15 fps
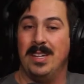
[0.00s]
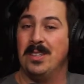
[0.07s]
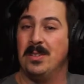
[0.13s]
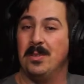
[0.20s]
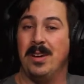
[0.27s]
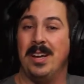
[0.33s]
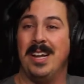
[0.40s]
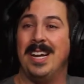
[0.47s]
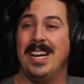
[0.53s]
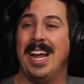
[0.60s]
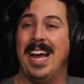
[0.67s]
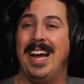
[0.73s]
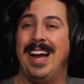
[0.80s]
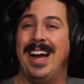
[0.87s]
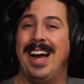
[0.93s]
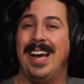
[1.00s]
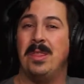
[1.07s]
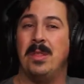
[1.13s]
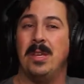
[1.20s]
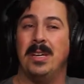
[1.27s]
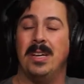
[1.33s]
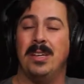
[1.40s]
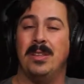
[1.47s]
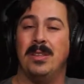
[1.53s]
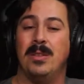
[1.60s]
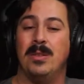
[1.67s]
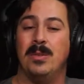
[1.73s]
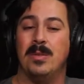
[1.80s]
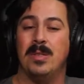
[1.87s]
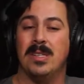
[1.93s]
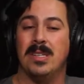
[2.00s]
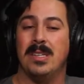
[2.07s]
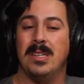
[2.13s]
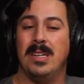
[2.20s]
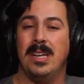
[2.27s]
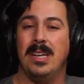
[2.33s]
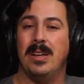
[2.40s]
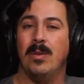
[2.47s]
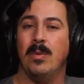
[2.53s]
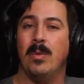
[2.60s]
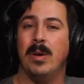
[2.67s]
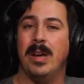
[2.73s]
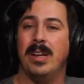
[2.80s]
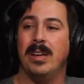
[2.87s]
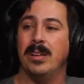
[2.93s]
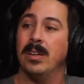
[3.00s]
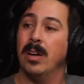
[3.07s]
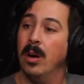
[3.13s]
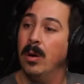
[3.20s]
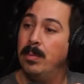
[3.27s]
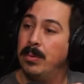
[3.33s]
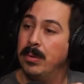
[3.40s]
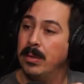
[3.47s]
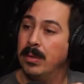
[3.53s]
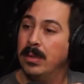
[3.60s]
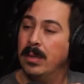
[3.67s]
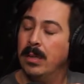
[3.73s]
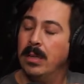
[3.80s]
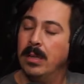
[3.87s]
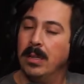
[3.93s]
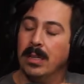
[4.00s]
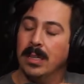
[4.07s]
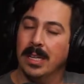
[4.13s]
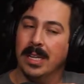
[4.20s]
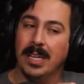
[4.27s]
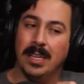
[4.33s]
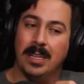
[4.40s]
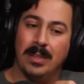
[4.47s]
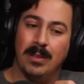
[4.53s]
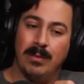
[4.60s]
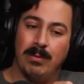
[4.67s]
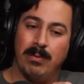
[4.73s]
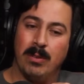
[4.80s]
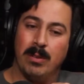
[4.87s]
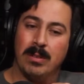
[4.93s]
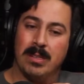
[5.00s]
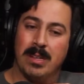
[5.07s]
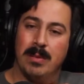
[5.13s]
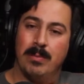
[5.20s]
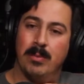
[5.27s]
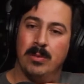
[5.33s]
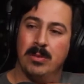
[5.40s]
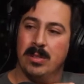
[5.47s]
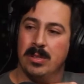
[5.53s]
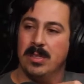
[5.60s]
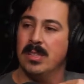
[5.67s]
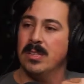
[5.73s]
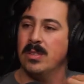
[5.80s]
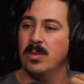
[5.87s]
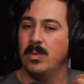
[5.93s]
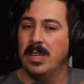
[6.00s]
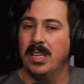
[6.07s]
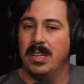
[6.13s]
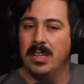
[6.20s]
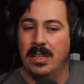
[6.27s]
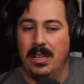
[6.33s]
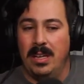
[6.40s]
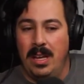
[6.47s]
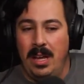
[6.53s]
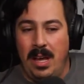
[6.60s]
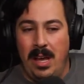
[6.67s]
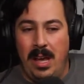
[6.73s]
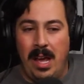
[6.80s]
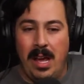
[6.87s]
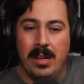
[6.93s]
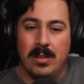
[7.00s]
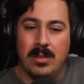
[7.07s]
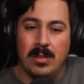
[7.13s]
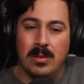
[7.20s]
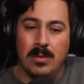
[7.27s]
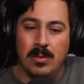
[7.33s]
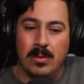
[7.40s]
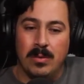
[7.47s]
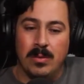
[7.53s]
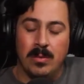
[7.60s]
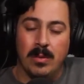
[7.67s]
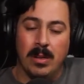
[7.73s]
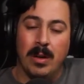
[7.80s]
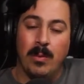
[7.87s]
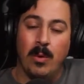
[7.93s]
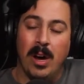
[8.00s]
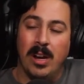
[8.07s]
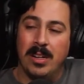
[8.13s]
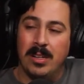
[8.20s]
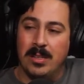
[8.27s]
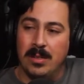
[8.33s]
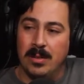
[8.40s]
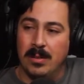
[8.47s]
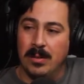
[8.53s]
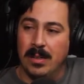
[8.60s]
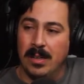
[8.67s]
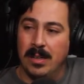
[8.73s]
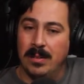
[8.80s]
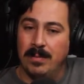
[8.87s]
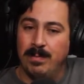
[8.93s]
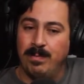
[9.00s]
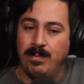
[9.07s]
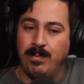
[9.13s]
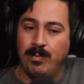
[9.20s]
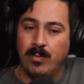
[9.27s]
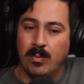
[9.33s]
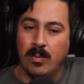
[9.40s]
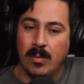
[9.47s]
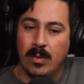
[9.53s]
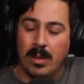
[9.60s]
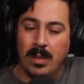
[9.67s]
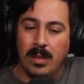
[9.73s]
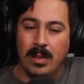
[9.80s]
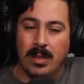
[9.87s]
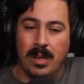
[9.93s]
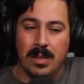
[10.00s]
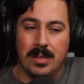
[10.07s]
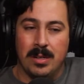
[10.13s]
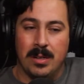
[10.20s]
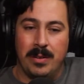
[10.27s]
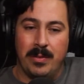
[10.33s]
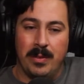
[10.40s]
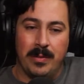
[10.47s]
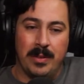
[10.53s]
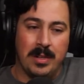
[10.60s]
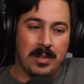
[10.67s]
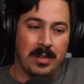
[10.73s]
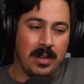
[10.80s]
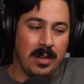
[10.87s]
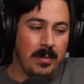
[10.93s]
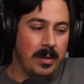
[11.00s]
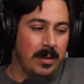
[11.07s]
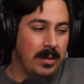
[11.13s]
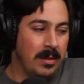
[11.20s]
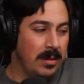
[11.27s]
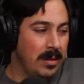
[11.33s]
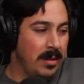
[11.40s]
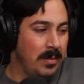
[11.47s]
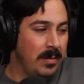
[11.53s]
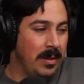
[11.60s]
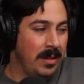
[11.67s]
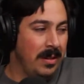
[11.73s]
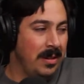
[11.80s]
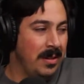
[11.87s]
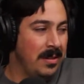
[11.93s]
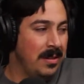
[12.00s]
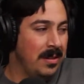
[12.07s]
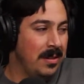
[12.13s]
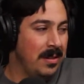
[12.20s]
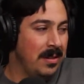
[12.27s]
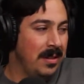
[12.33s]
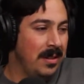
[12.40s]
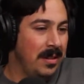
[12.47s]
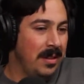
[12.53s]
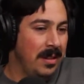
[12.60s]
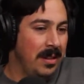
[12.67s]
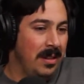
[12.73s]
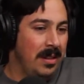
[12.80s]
That's great, and I think I use it in a way to cope. Like for example, just this week I had to. Well, I wanted to. Gosh, I don't even know if I should talk about this on the podcast.